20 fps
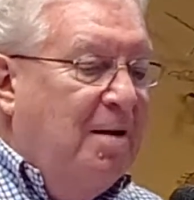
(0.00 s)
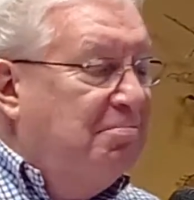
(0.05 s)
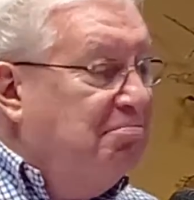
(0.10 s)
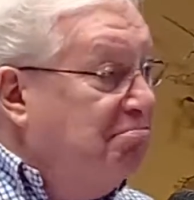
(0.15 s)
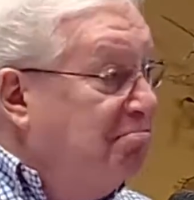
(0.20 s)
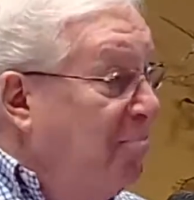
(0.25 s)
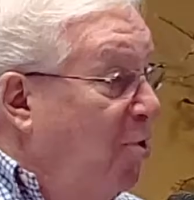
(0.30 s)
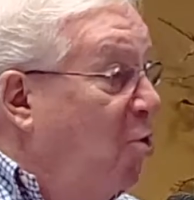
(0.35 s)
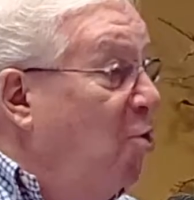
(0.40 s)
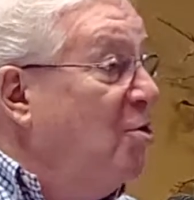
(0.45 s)

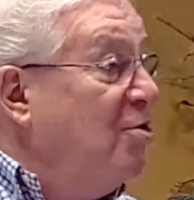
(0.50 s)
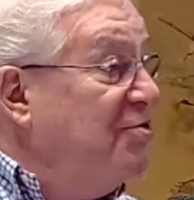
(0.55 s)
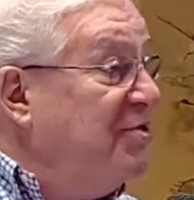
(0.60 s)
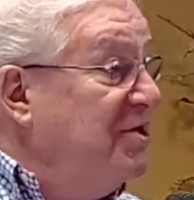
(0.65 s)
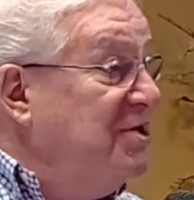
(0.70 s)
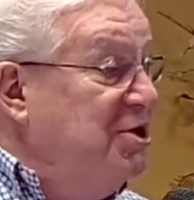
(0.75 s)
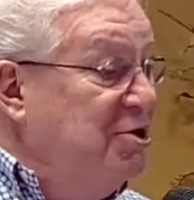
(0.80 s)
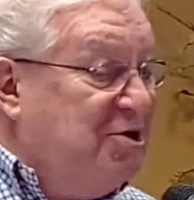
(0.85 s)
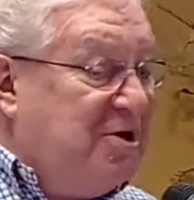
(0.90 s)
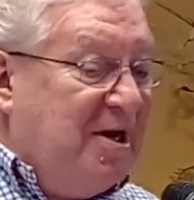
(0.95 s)
More
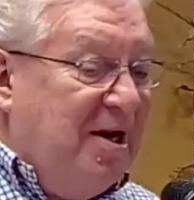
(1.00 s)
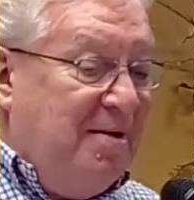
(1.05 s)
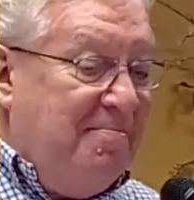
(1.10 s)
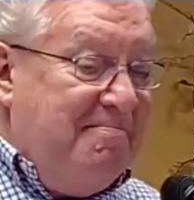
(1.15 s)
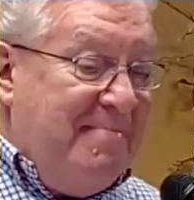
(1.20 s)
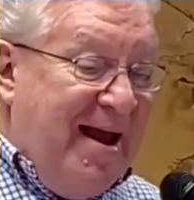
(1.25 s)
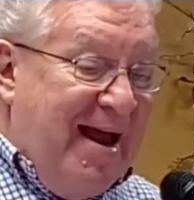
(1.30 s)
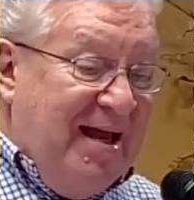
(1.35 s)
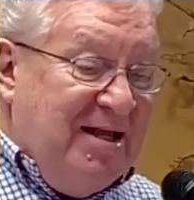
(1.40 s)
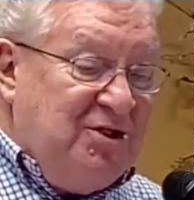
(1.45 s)
than you can
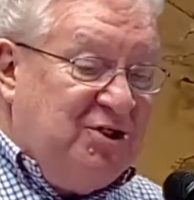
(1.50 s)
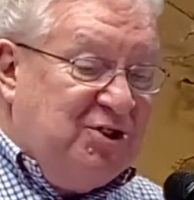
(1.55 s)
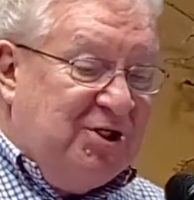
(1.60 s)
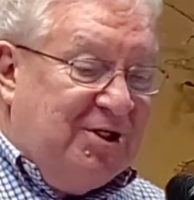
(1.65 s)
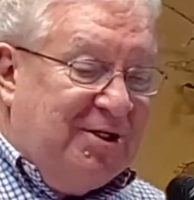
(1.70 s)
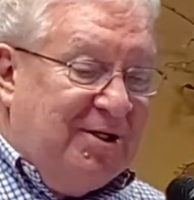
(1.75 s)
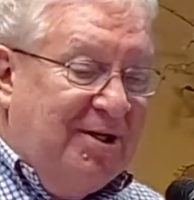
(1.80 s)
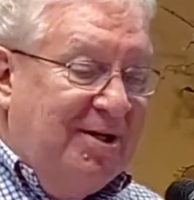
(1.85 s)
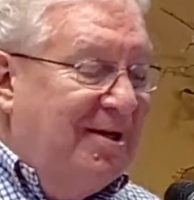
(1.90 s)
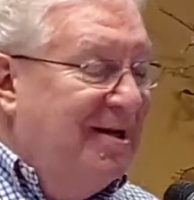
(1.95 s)

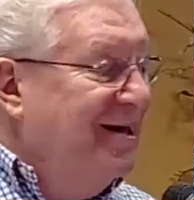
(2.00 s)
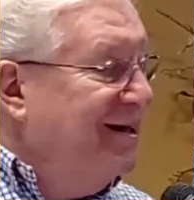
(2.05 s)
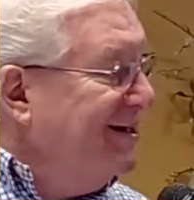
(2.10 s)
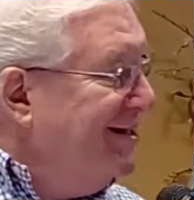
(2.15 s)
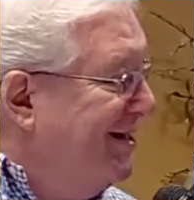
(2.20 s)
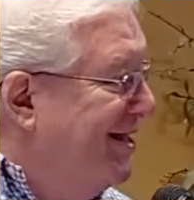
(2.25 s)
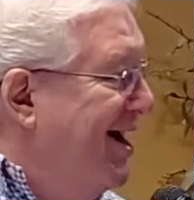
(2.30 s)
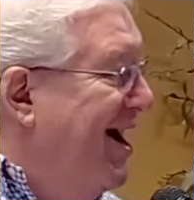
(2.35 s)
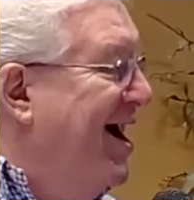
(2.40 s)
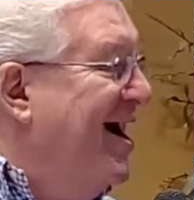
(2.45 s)
imagine,
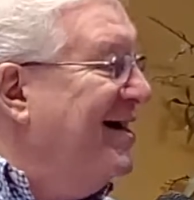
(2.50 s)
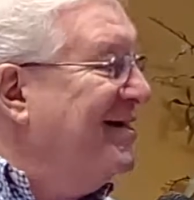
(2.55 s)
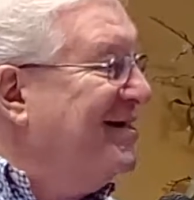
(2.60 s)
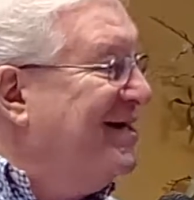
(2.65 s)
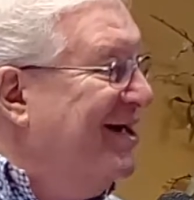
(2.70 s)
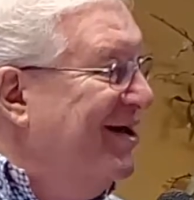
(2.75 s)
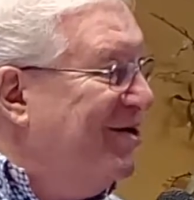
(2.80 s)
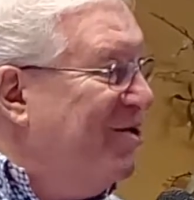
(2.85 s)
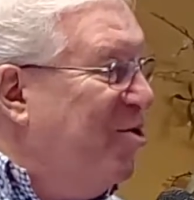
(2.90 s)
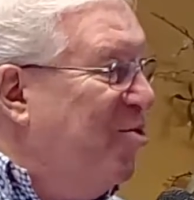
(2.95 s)
God
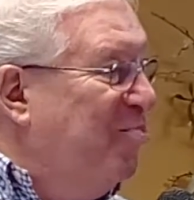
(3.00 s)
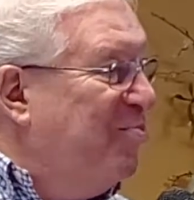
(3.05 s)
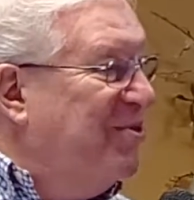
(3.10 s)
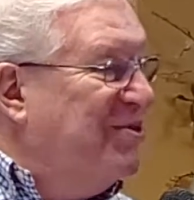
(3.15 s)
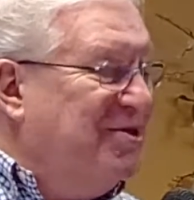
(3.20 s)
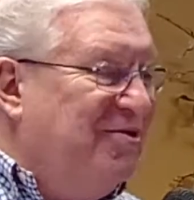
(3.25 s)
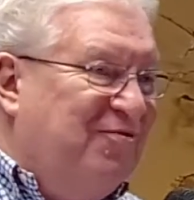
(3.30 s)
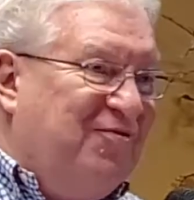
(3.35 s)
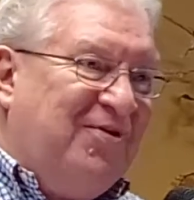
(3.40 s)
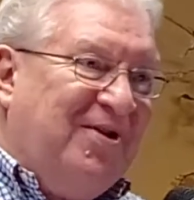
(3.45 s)
can
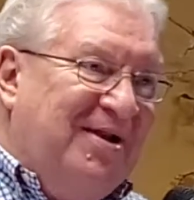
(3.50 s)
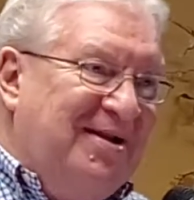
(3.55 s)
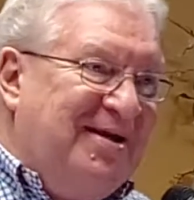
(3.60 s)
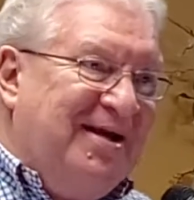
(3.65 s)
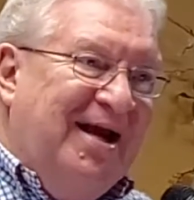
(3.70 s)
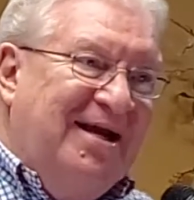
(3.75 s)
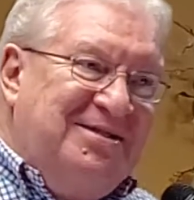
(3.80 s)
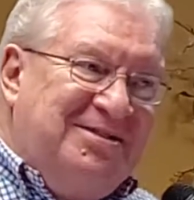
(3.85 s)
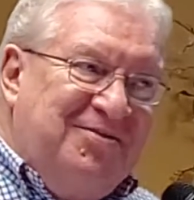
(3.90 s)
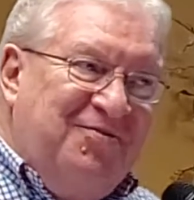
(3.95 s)
open the
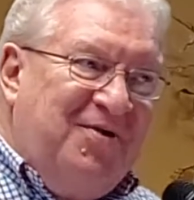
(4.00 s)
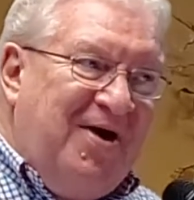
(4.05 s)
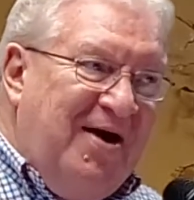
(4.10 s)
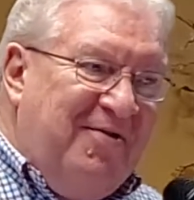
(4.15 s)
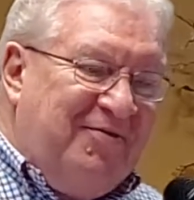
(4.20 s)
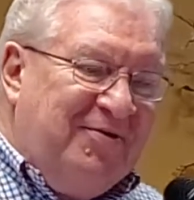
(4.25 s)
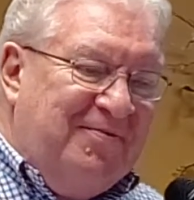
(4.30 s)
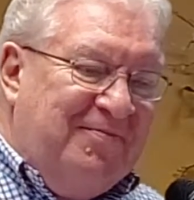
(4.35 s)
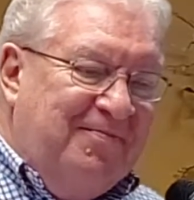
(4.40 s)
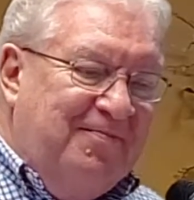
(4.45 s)
floodgates of
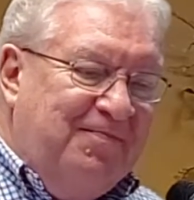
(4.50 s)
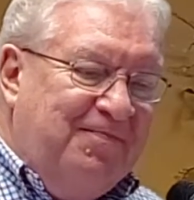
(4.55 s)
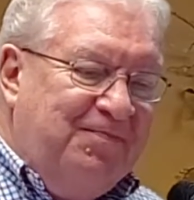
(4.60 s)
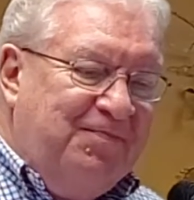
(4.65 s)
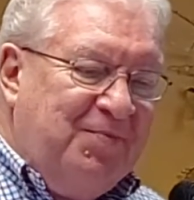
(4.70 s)
heaven.